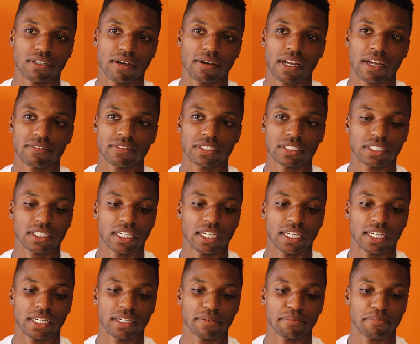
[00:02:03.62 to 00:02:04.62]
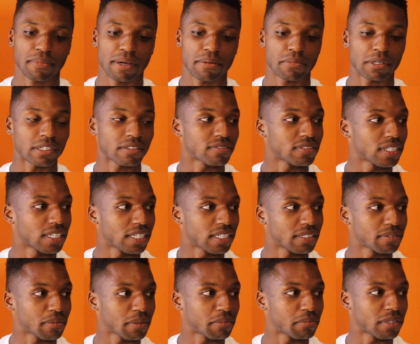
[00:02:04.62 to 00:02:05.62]
so I would have to say my birthday.
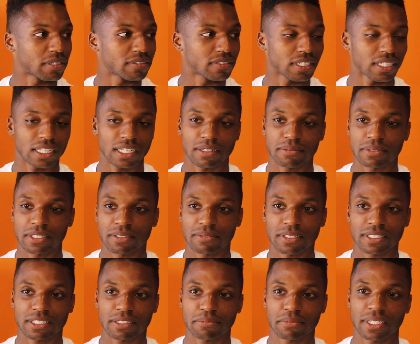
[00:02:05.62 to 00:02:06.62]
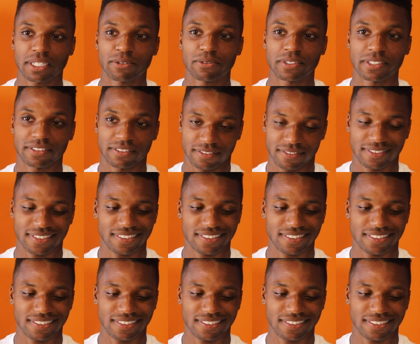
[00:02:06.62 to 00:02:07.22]
My birthday coming up, that's a big one.